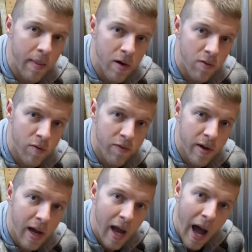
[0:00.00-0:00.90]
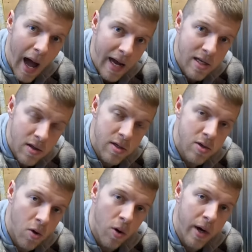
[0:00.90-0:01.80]
metal roofing. I did this
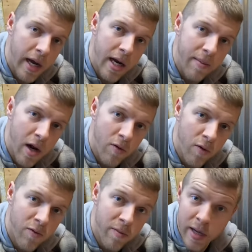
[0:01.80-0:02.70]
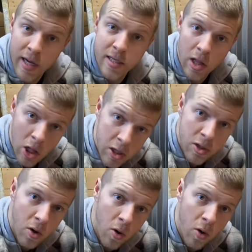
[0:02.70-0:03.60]
corrugated metal roofing because it looks
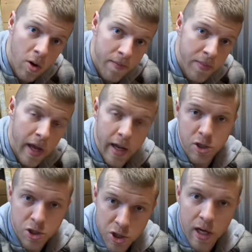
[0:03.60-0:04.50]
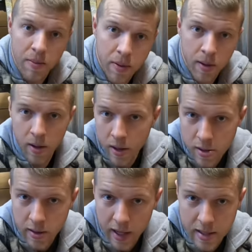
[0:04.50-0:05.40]
cool and it's cheap.
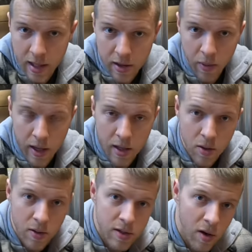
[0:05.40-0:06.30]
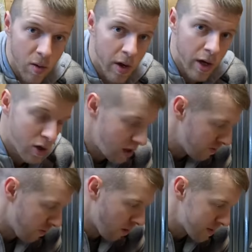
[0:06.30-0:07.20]
So that's another way to do it. So you need
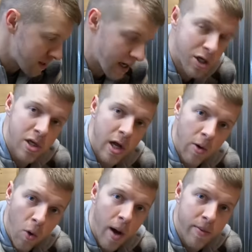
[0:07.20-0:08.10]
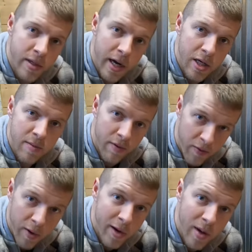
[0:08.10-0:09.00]
floor protection and wall protection
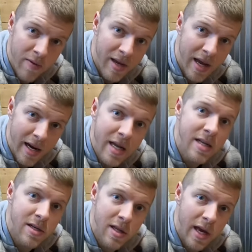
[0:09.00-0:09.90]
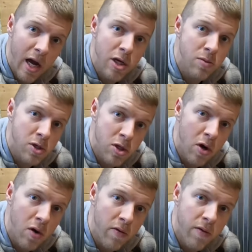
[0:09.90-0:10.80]
before you even get into the actual
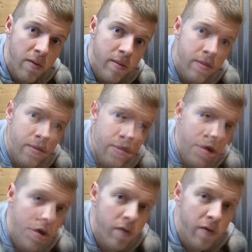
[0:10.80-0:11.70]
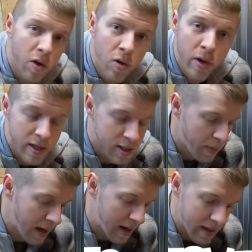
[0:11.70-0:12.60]
stove. When it comes to stove, you can
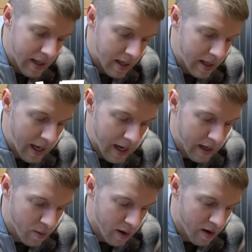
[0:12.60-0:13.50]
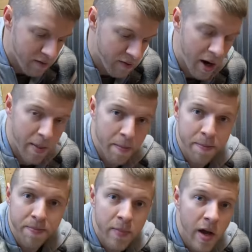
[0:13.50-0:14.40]
spend literally anywhere
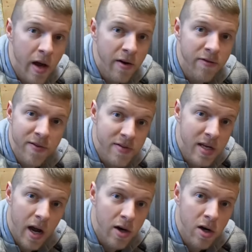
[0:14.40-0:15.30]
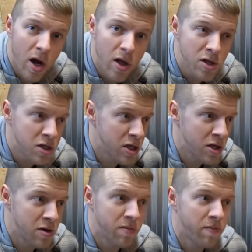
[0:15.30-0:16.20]
from $1,500
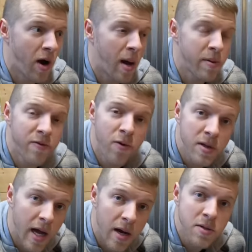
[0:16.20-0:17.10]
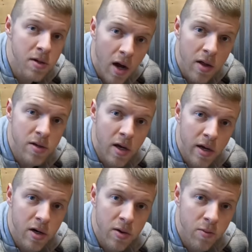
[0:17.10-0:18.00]
to probably $4,000 on
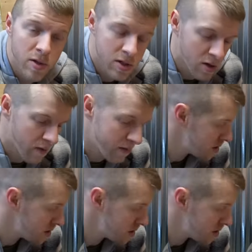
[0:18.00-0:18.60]
a good wood stove.